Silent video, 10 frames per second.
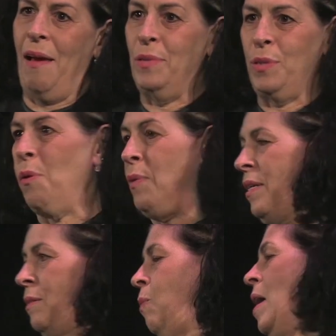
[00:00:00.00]
I was
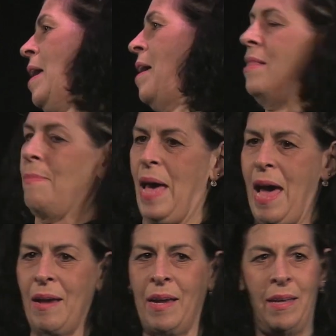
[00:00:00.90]
always way in the
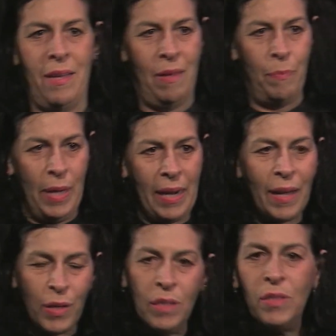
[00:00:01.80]
back, but
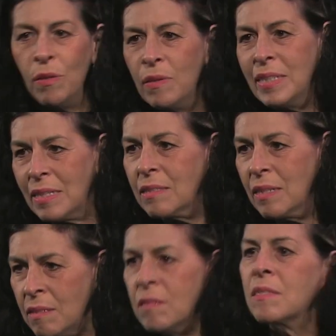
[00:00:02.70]
I could do the
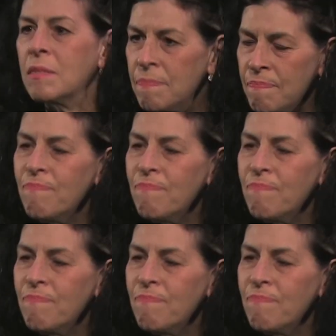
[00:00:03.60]
distance.